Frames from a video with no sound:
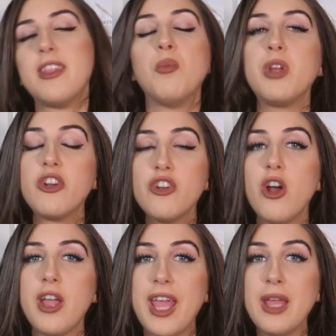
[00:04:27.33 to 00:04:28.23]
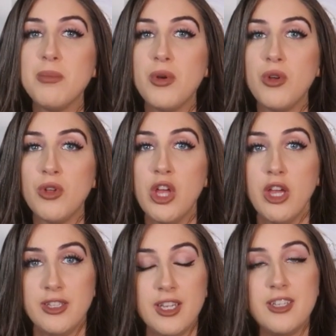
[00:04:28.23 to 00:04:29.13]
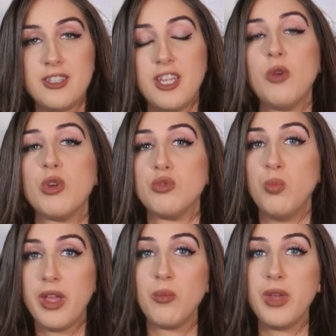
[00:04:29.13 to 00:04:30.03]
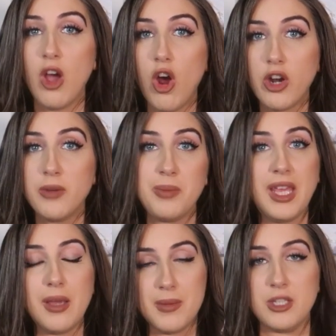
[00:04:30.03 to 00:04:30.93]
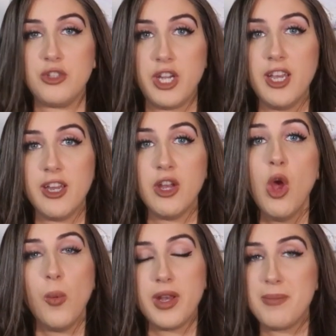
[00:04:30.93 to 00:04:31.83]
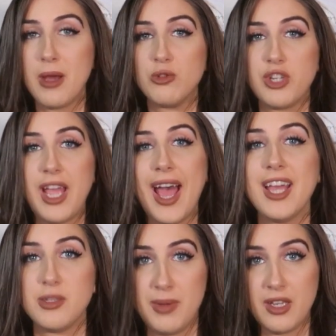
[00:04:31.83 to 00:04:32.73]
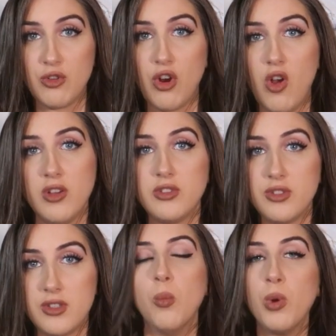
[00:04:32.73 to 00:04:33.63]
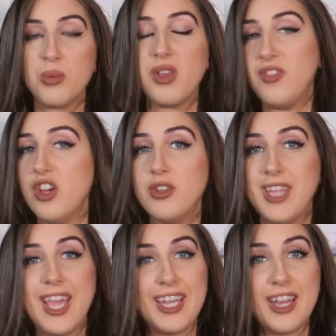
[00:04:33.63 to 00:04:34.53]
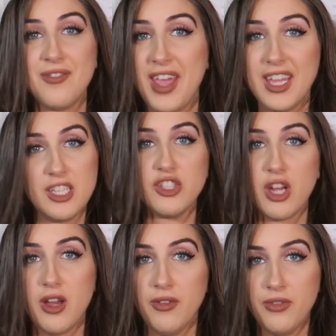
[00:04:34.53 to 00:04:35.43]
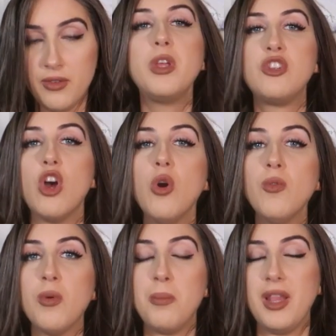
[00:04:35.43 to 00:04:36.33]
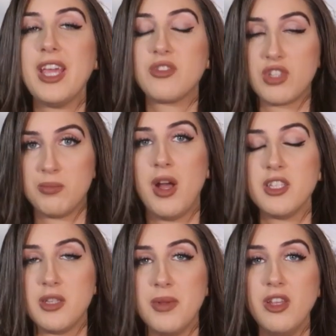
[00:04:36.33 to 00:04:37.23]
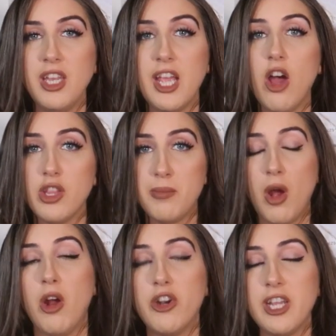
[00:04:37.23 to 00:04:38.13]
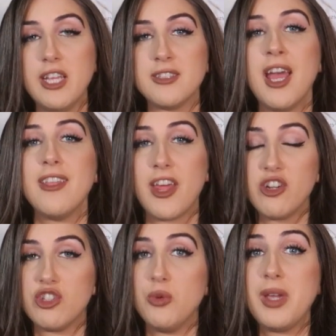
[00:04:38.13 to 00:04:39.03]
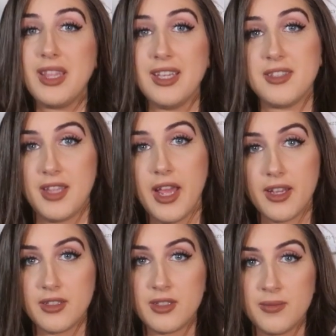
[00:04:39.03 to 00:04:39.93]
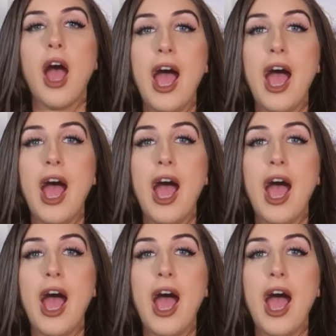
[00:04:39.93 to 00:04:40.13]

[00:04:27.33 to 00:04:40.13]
then we are not able to distinguish when we are being mistreated, when a boundary has been crossed, when we feel taken advantage of. We don't place responsibility on the parties that are doing these things